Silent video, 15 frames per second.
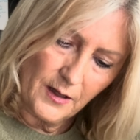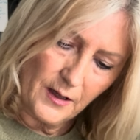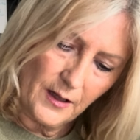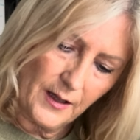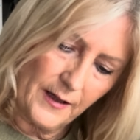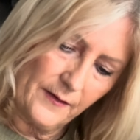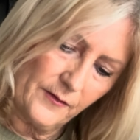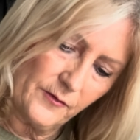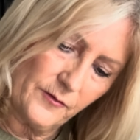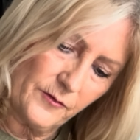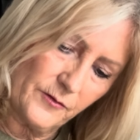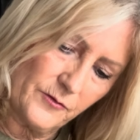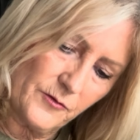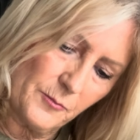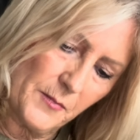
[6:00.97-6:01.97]
And
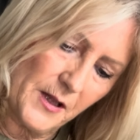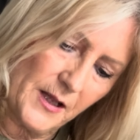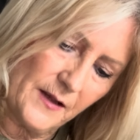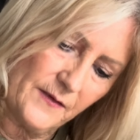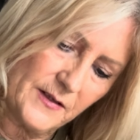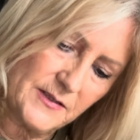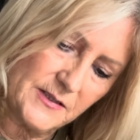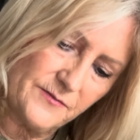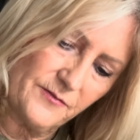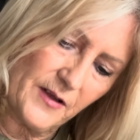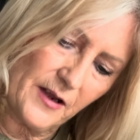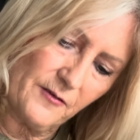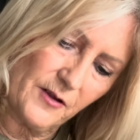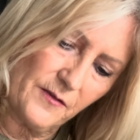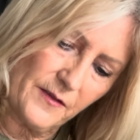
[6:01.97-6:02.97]
to me this is
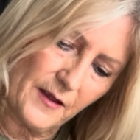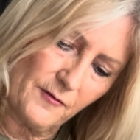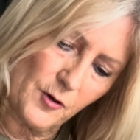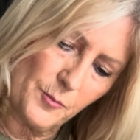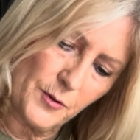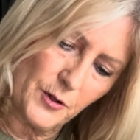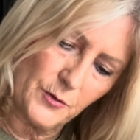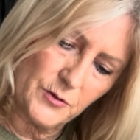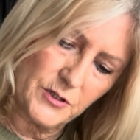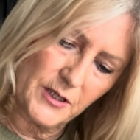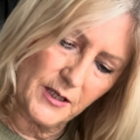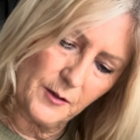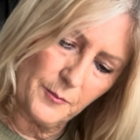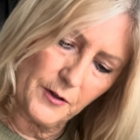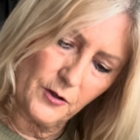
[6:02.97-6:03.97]
very
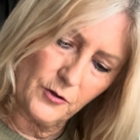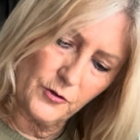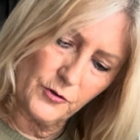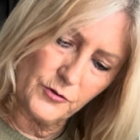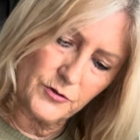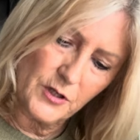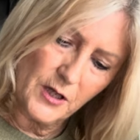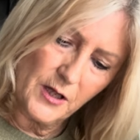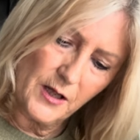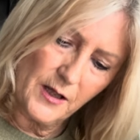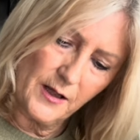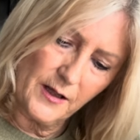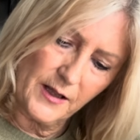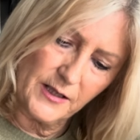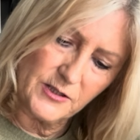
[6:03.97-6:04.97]
therapeutic, because
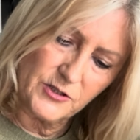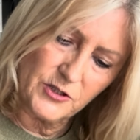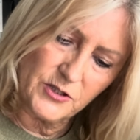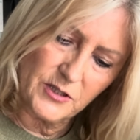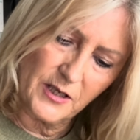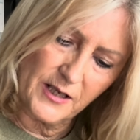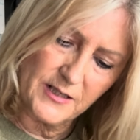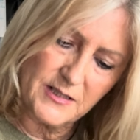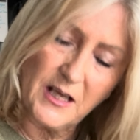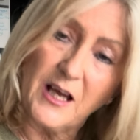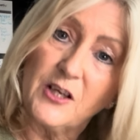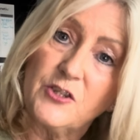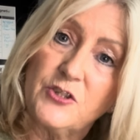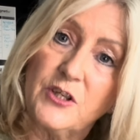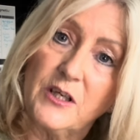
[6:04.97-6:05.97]
it's just like
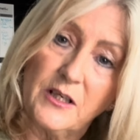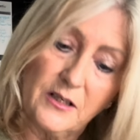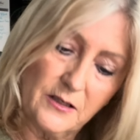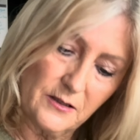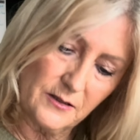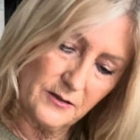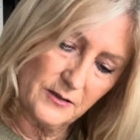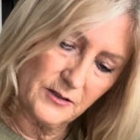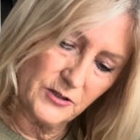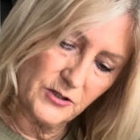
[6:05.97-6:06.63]
touching